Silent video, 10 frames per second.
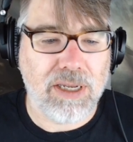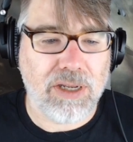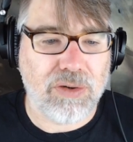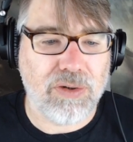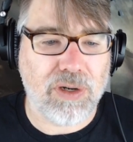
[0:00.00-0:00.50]

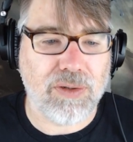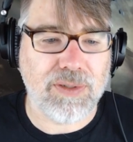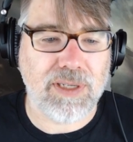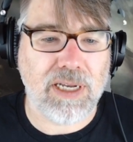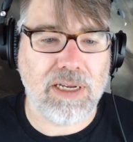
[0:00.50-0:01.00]
Who
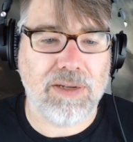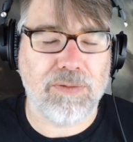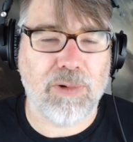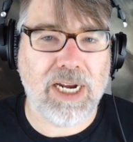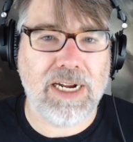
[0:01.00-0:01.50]
knows?
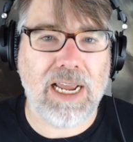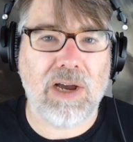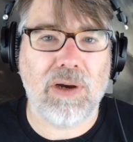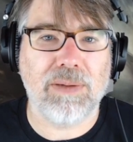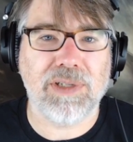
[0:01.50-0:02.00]
Right
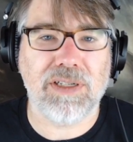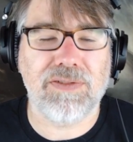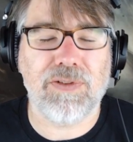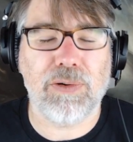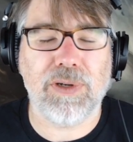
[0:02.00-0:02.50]
now, I'm
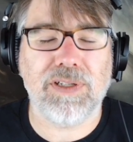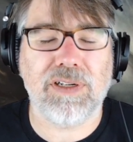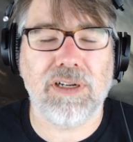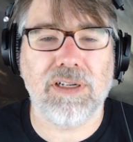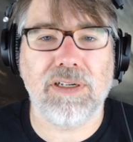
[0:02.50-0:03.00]
just
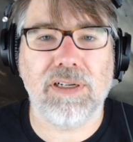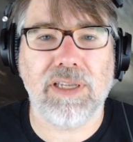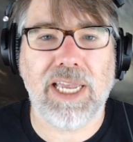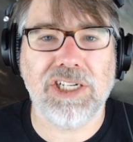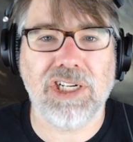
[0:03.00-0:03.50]
focused on
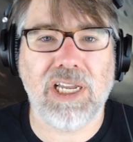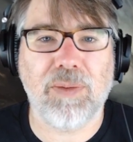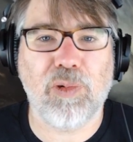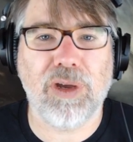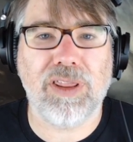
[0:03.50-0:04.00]
catching
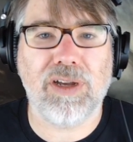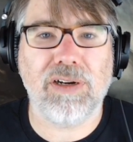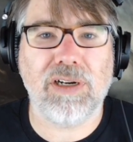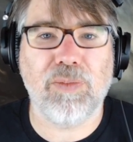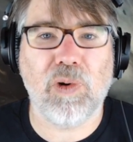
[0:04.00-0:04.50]
up with
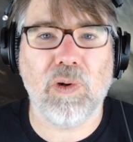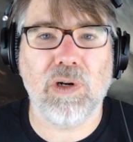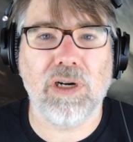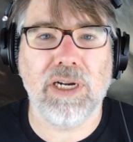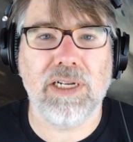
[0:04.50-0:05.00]
Arkham
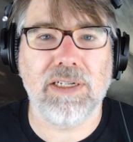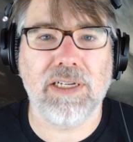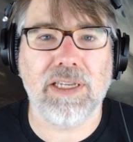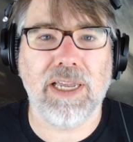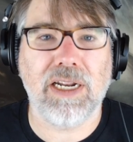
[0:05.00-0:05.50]
Horror
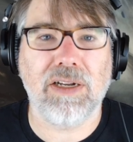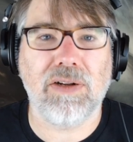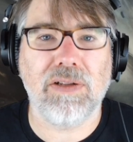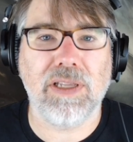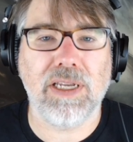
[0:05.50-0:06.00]
and getting
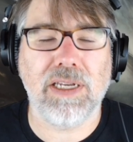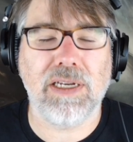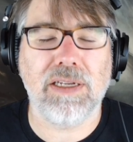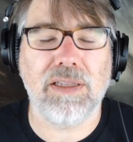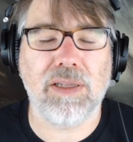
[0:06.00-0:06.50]
all the
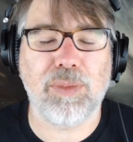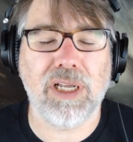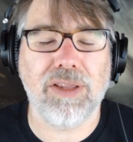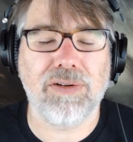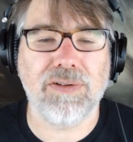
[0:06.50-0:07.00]

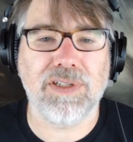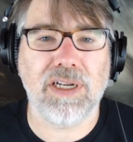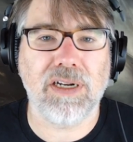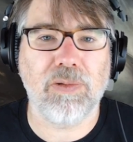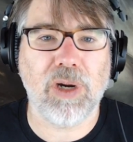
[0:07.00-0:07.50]
playthroughs
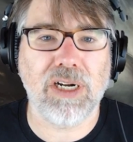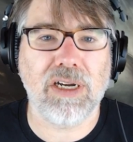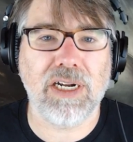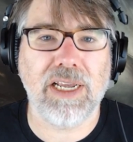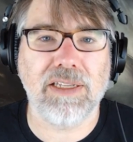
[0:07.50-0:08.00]
done and
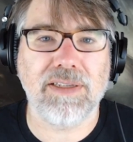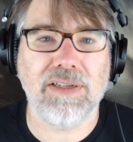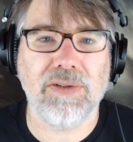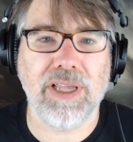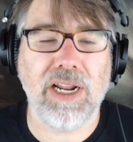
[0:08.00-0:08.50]
whatnot. And
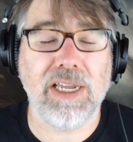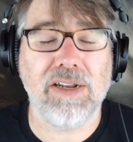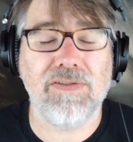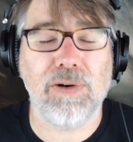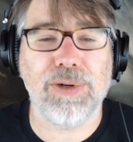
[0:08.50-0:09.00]
so then I
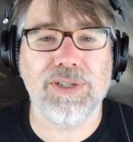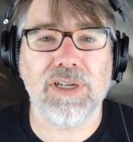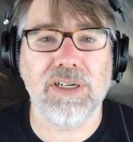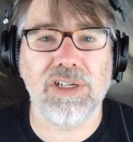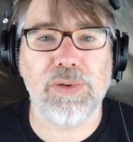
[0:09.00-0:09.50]
can focus
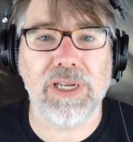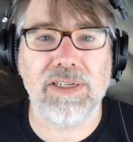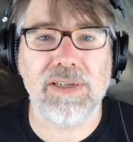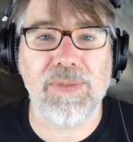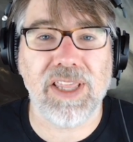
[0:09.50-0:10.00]
on
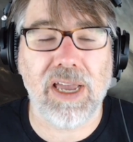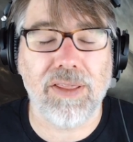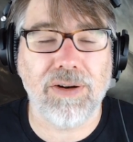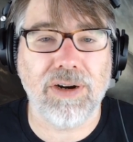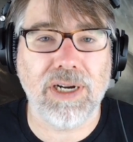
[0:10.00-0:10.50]
doing some of the
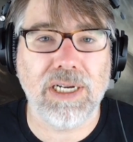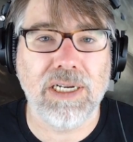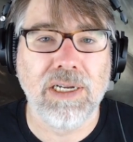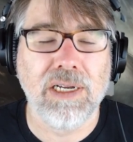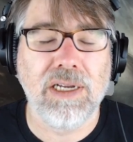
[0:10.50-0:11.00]
other,
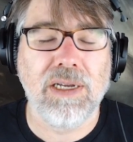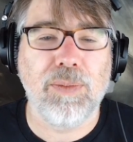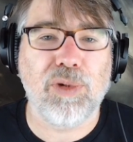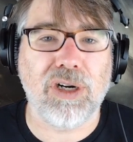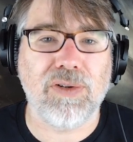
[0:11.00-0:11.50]

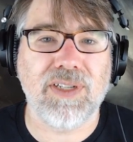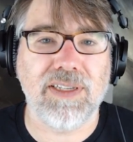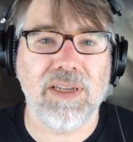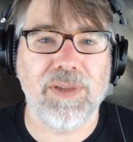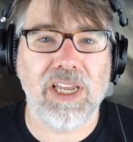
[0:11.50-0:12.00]
producing
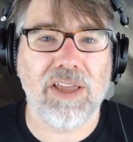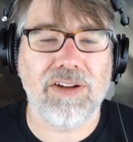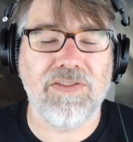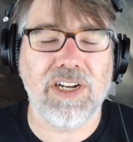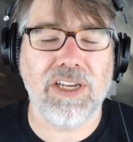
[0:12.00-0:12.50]
some of the
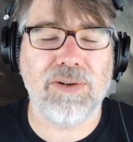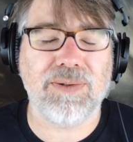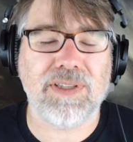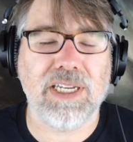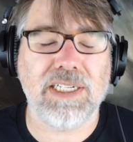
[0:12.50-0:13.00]
other
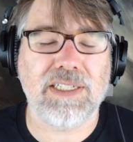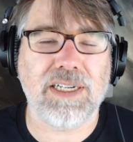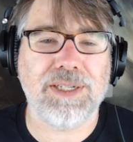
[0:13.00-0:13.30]
videos that